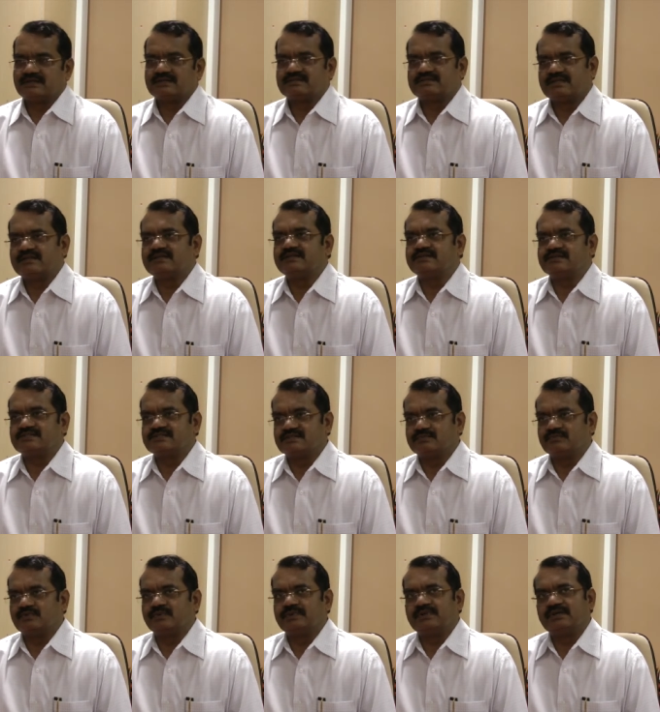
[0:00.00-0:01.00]
sun. It is
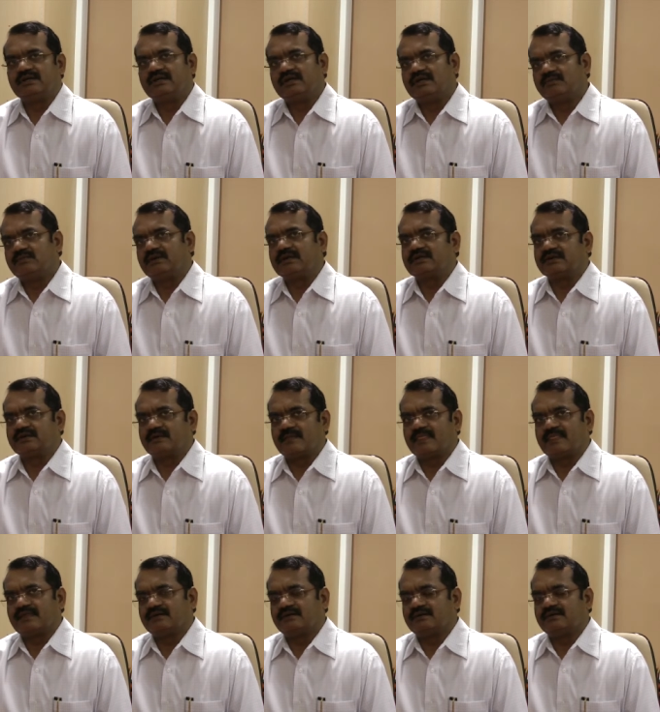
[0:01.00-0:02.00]
moving, but
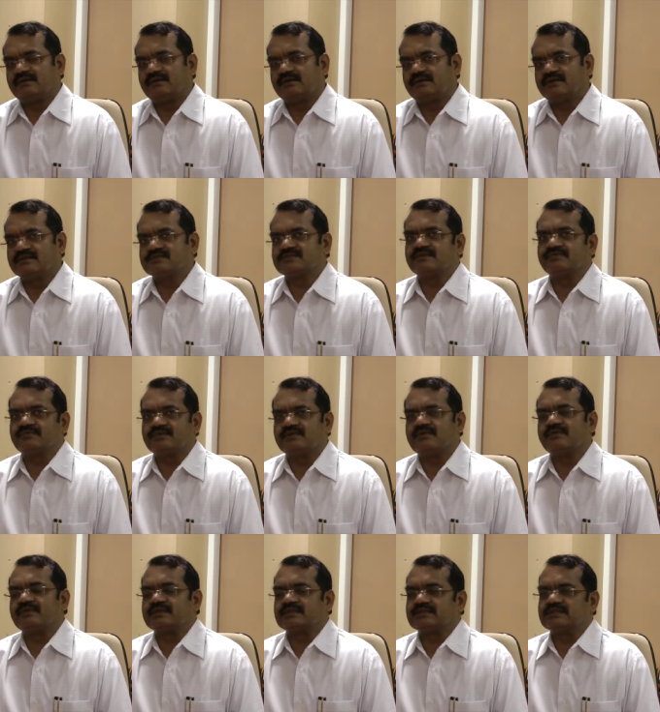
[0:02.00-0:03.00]
as of now,
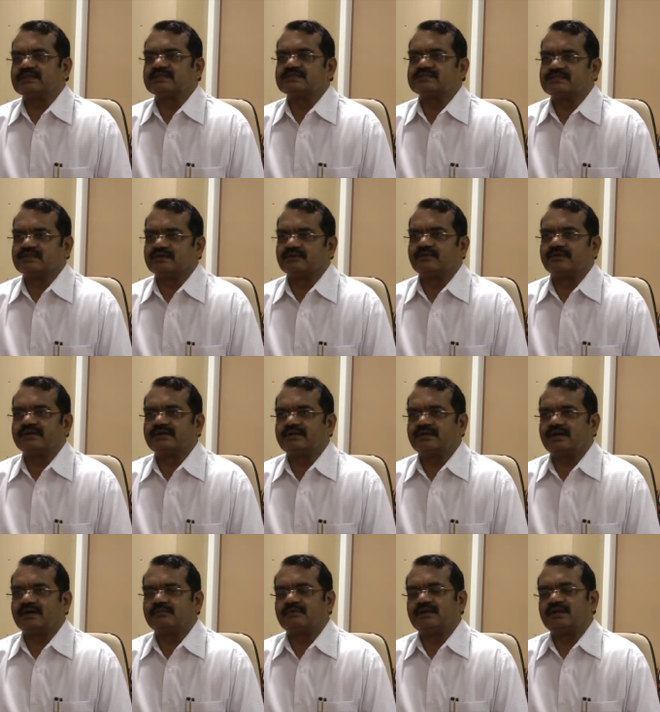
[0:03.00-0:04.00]
everything is going
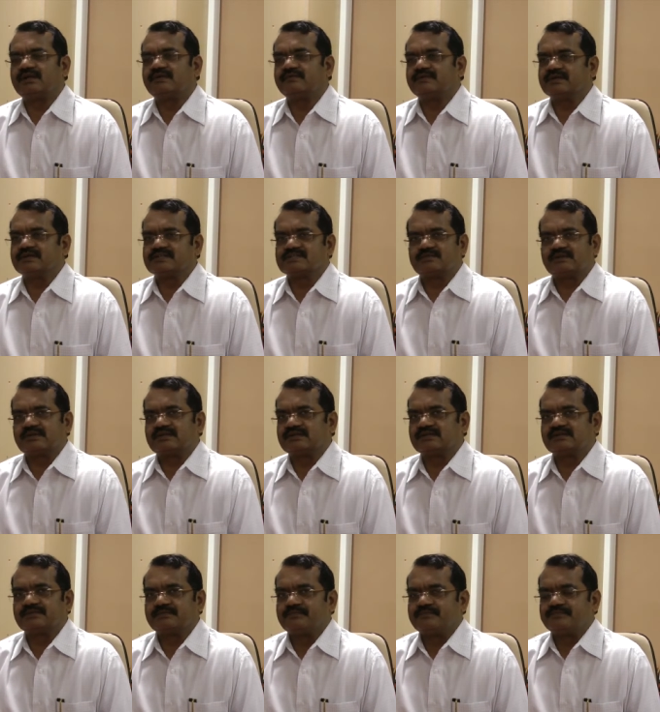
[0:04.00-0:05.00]
normal, and we expect
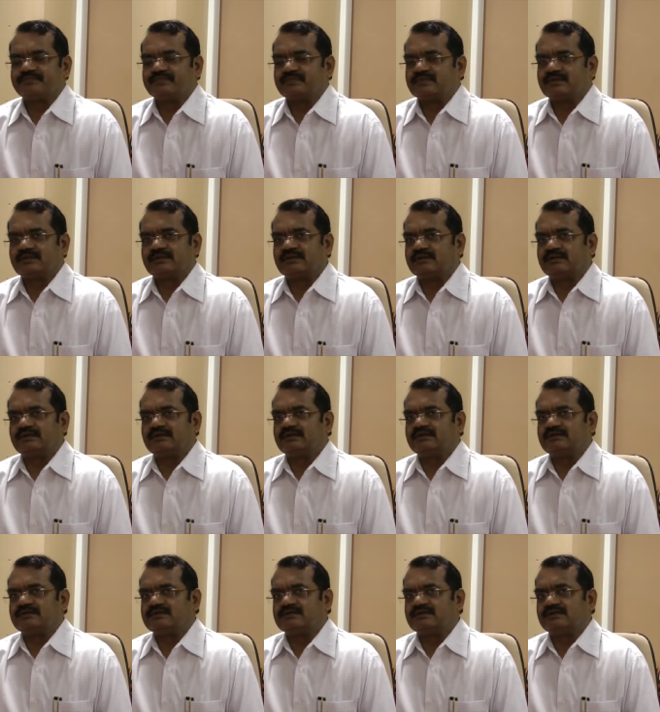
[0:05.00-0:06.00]

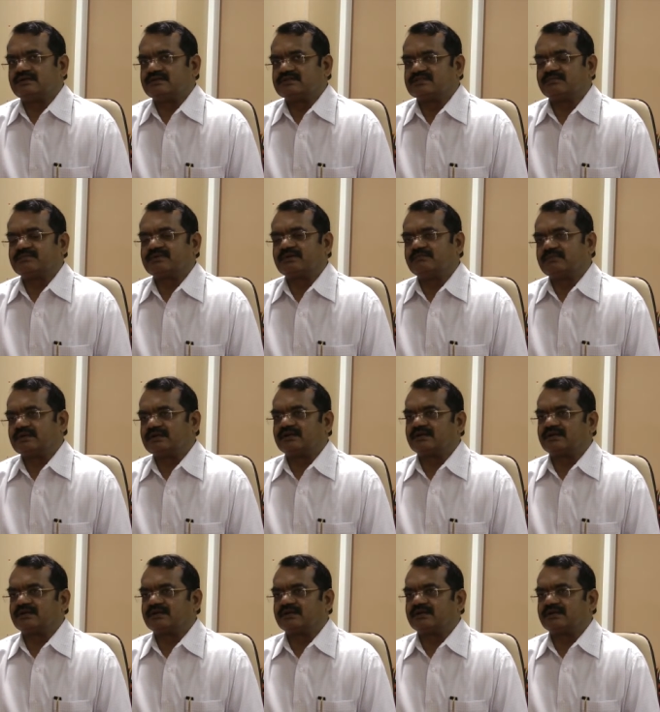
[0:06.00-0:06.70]
in September